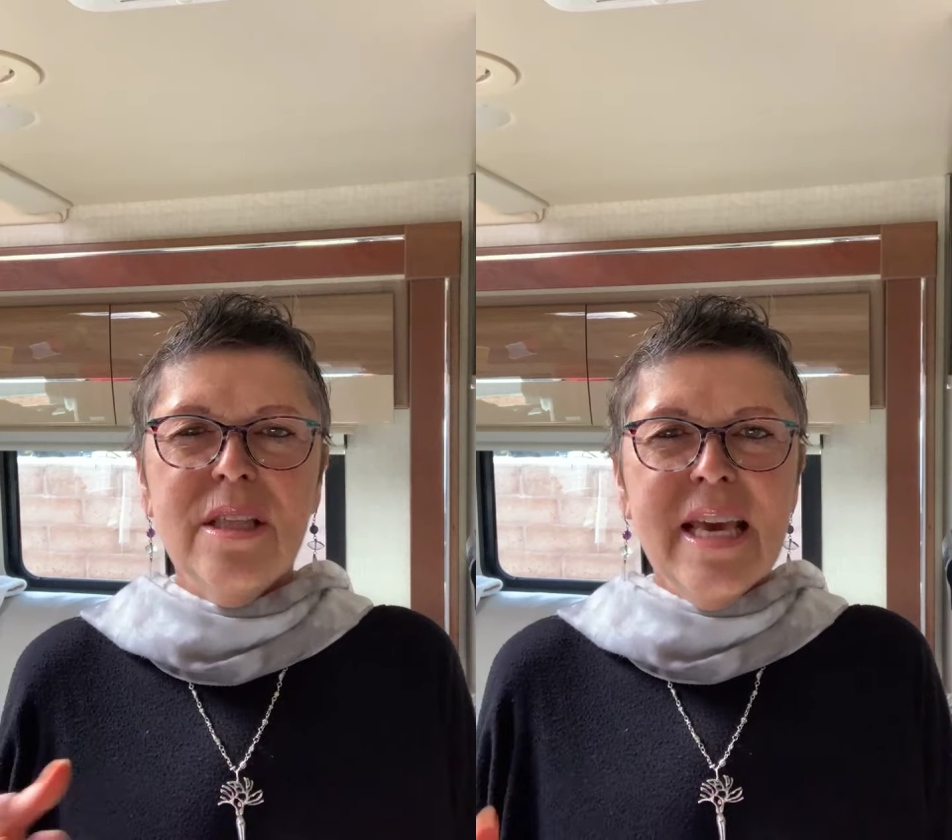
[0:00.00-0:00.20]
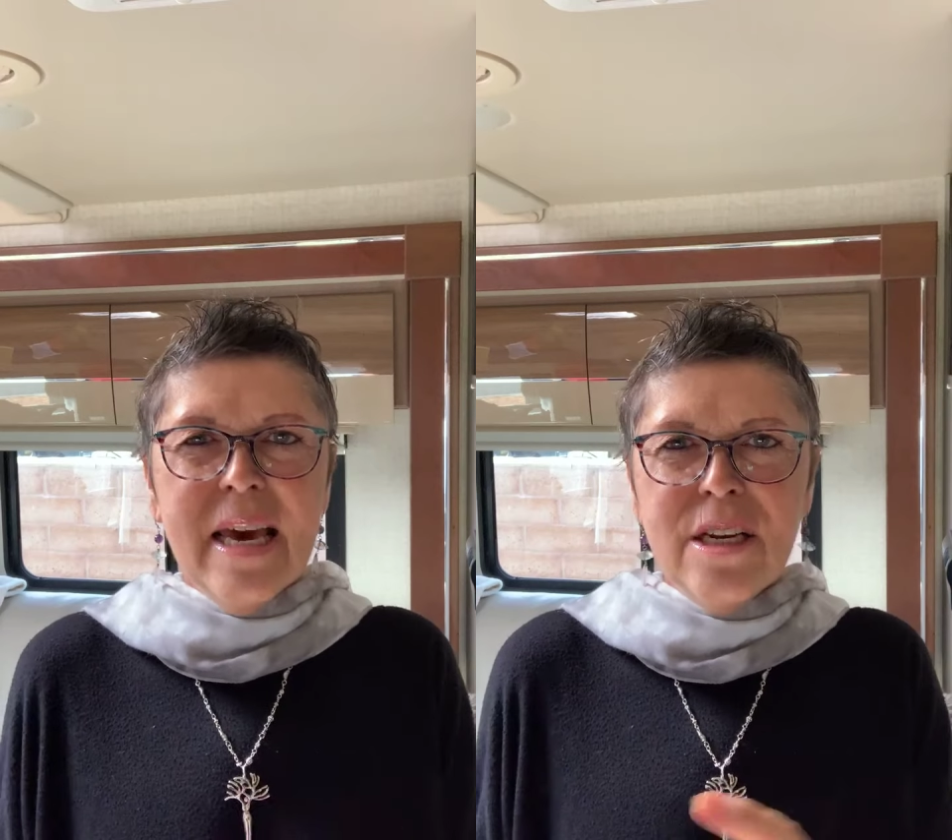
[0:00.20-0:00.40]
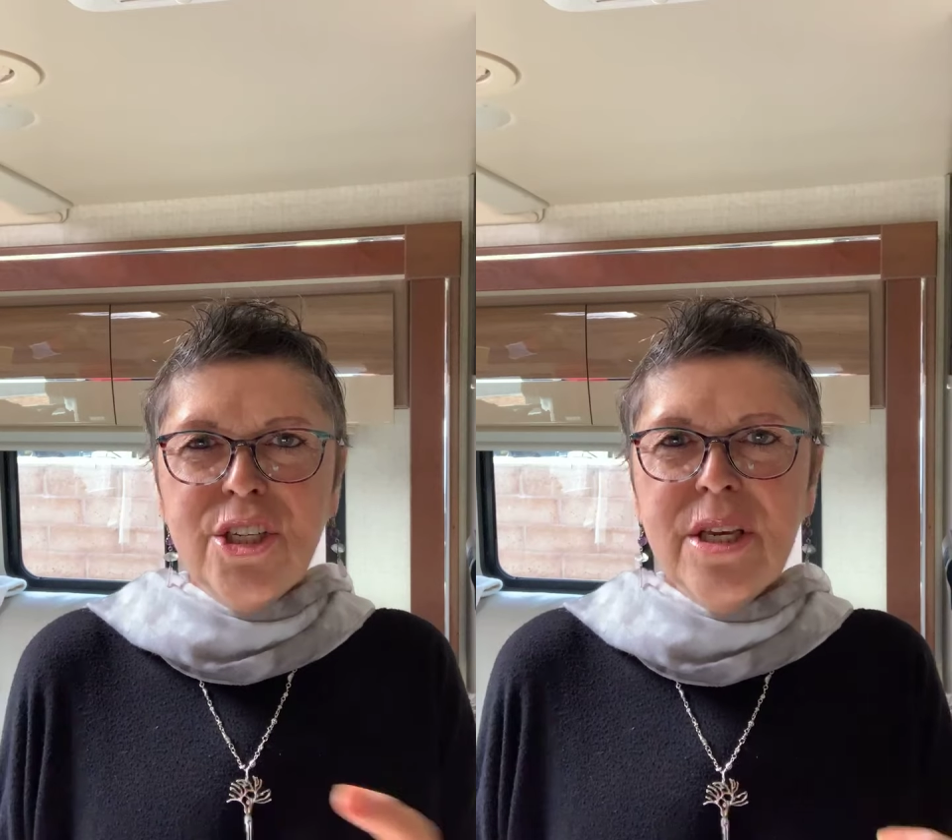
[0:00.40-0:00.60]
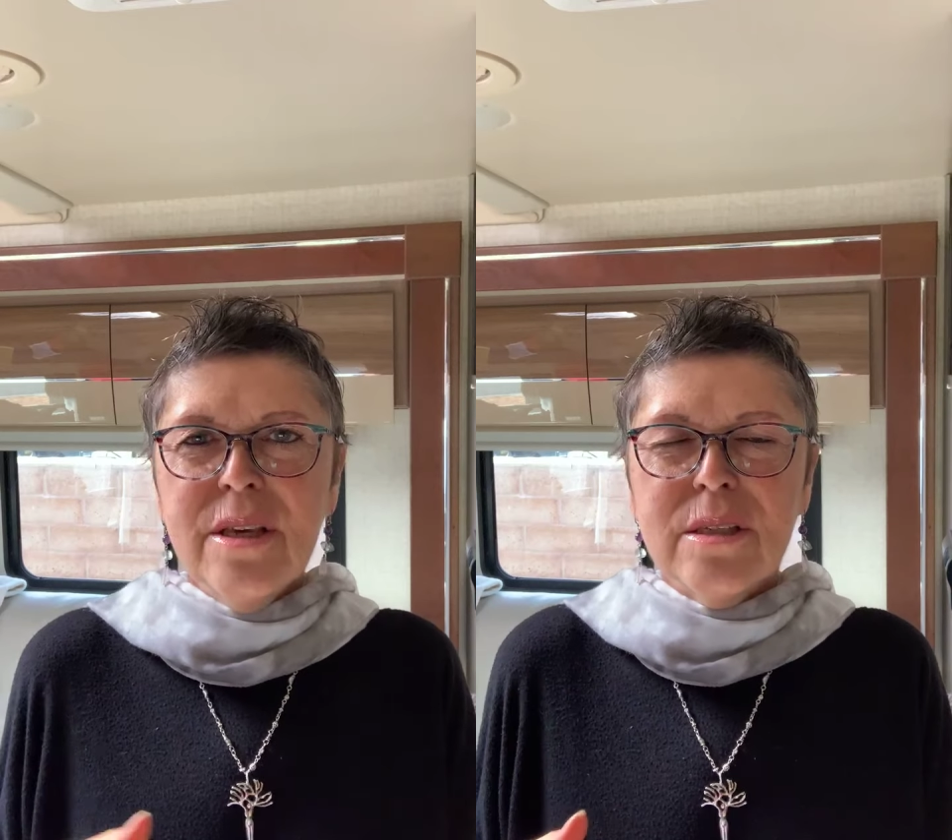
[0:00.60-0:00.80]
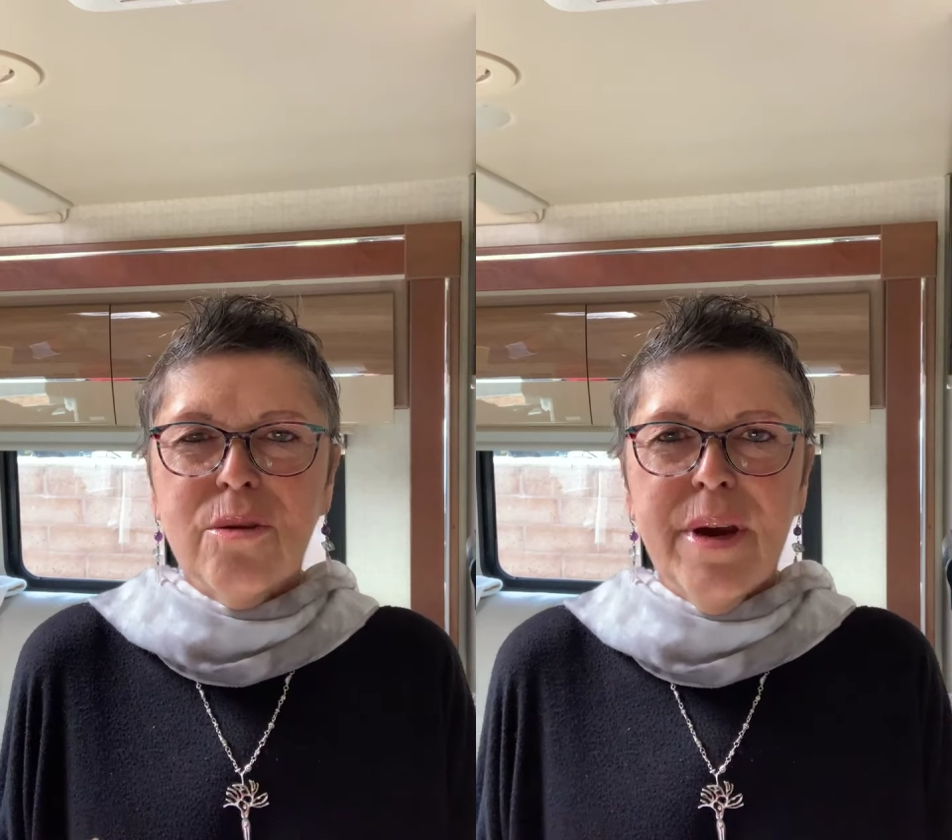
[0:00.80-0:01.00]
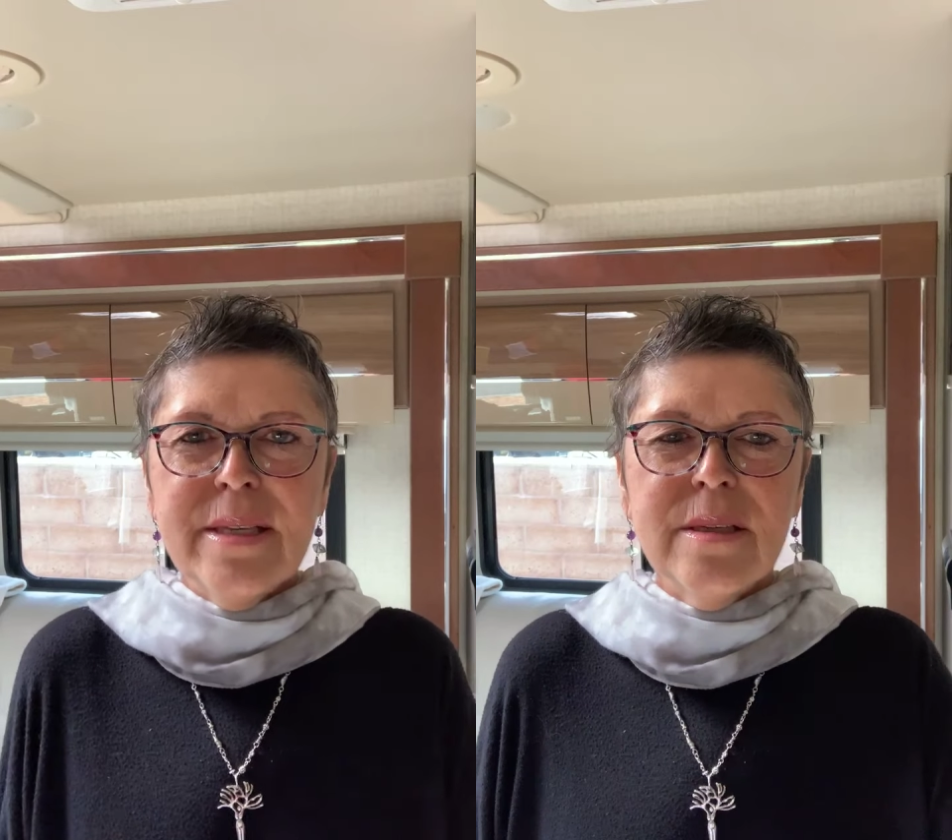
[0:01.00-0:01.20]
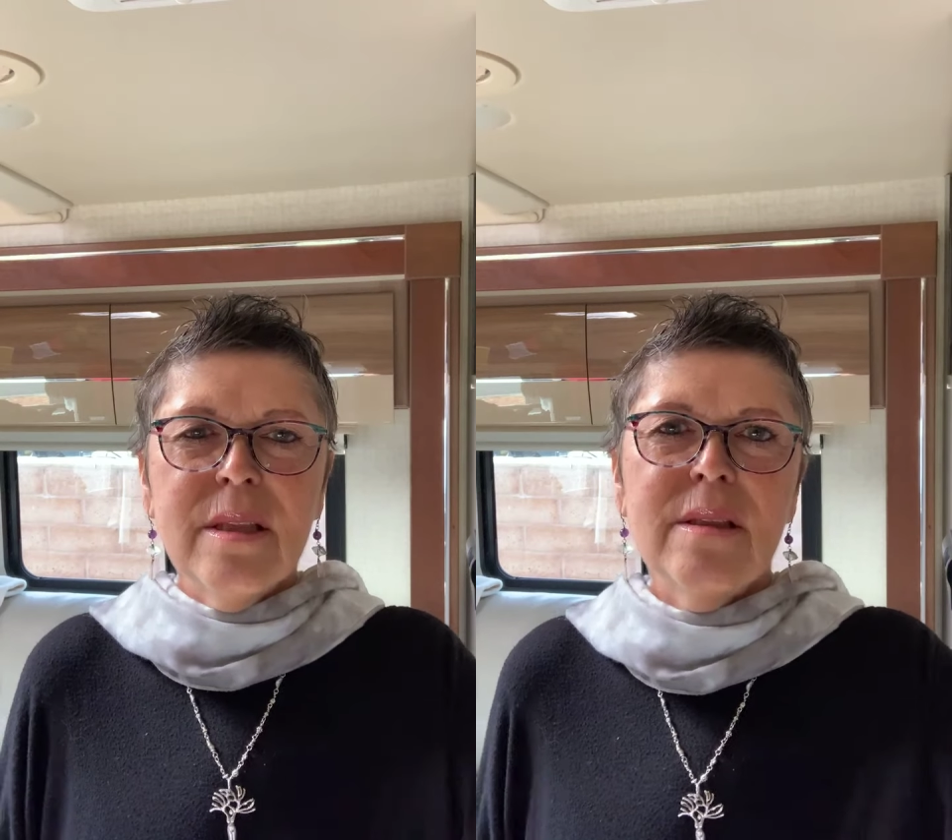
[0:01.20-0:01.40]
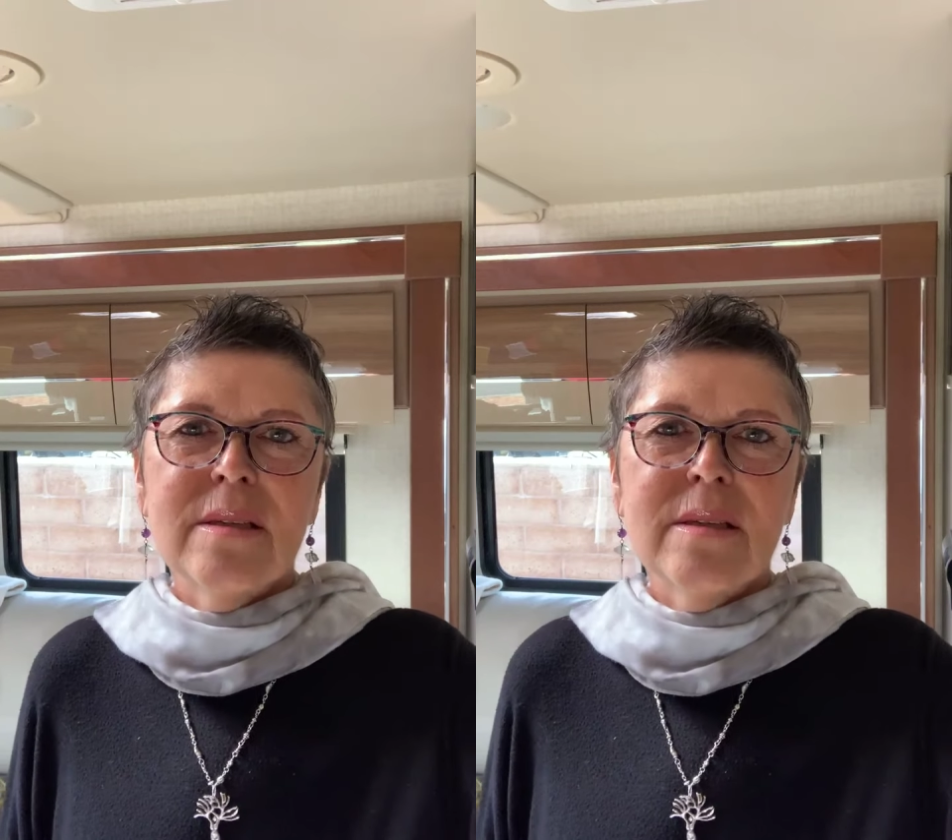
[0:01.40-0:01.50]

the energy that's greater than